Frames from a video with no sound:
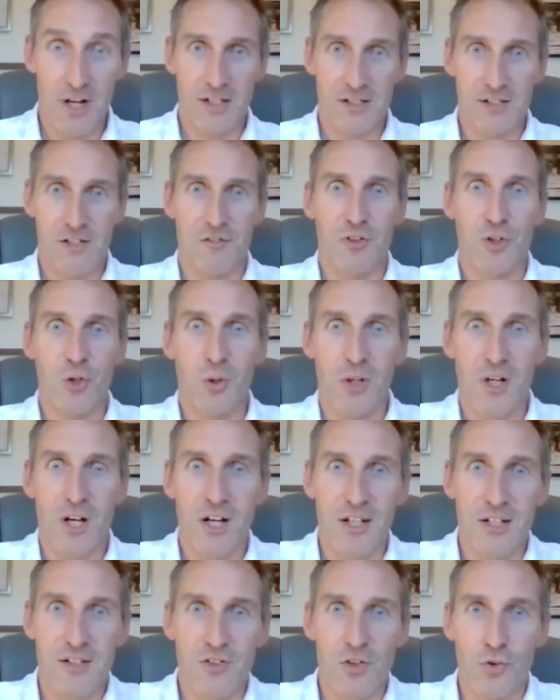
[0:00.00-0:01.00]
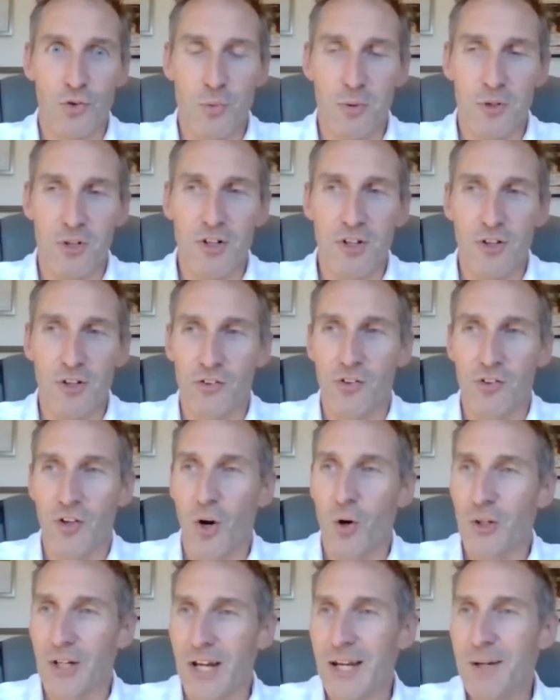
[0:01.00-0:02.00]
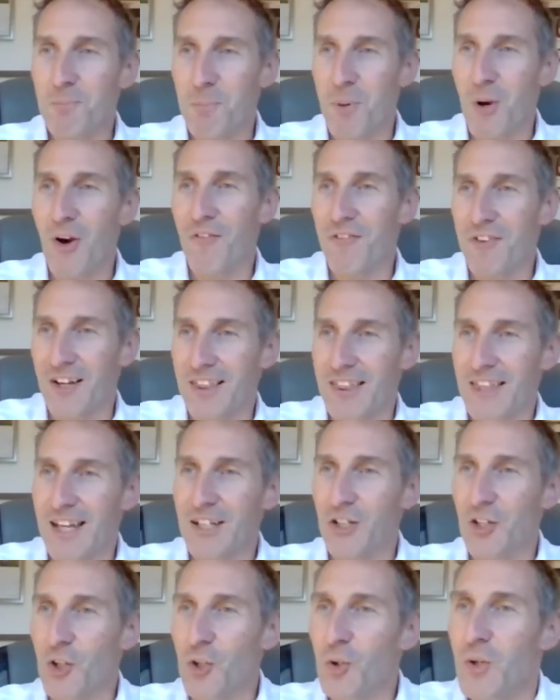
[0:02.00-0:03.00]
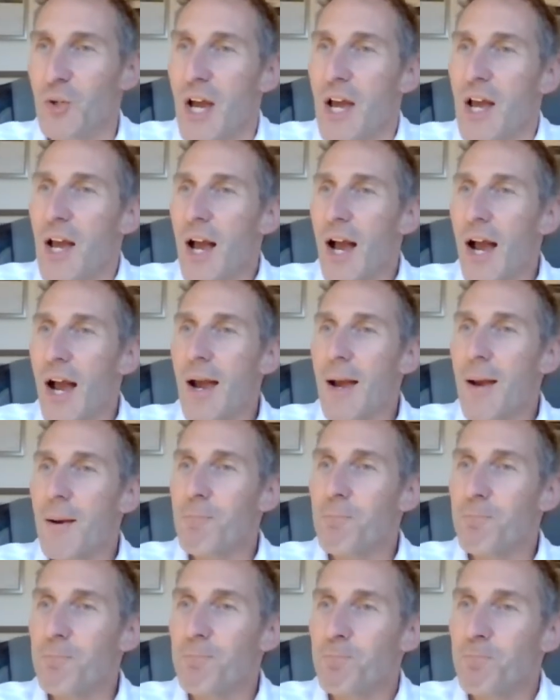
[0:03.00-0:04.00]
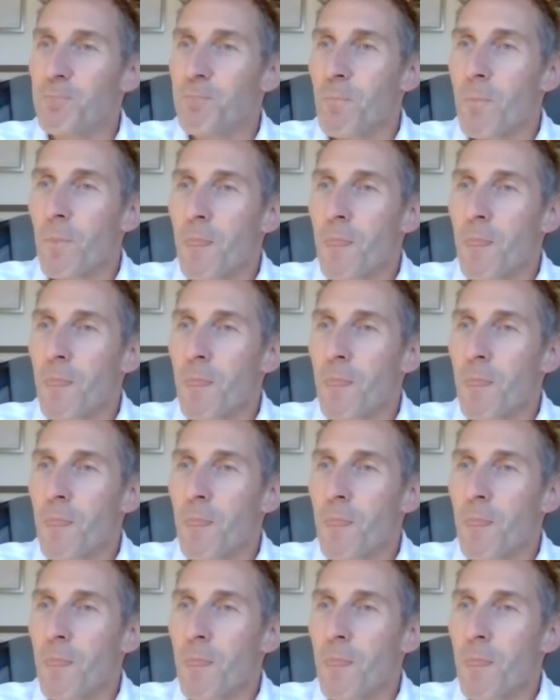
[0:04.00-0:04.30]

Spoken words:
likes of you and I as entrepreneurs. Okay, perfect. Thank you. Um,